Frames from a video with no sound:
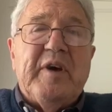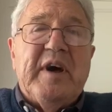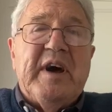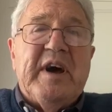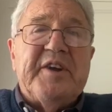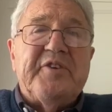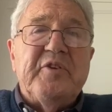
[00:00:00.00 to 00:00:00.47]

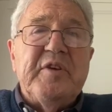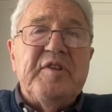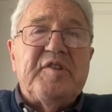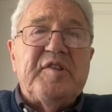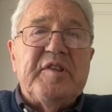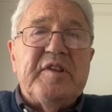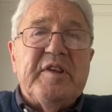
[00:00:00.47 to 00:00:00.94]

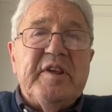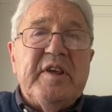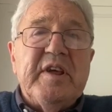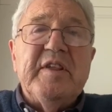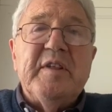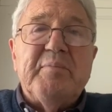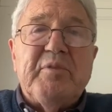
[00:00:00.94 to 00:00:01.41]
arteries
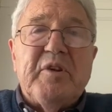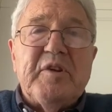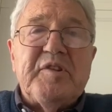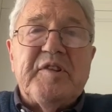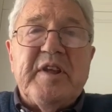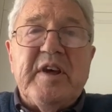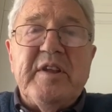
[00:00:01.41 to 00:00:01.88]
in the
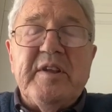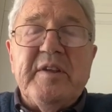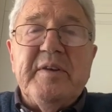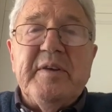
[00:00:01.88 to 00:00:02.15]
prostate,